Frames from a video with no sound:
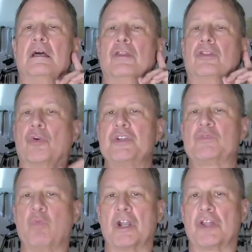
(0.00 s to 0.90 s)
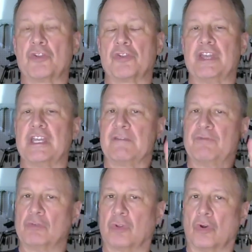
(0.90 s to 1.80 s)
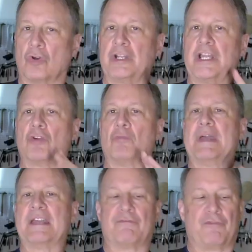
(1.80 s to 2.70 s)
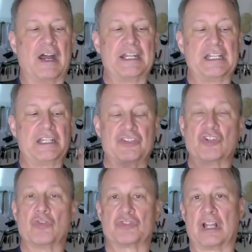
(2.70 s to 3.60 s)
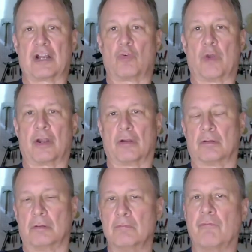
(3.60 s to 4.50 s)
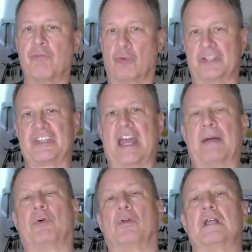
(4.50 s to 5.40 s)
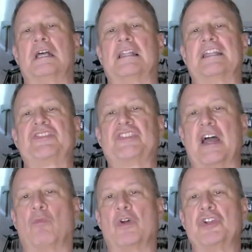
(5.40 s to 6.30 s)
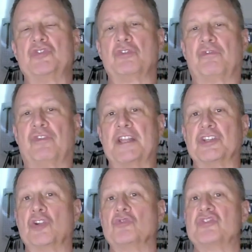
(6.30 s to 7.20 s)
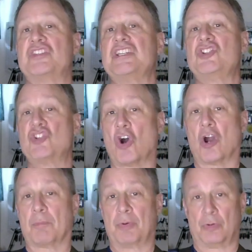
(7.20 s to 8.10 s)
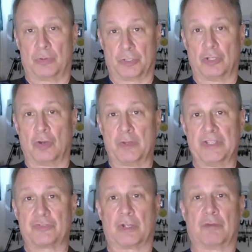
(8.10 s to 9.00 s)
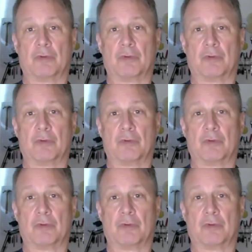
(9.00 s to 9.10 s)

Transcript: There is one other thing, if you learn, it'll make finding these notes a lot quicker. For example, let's say I wanted you to find the note C sharp on the low E string.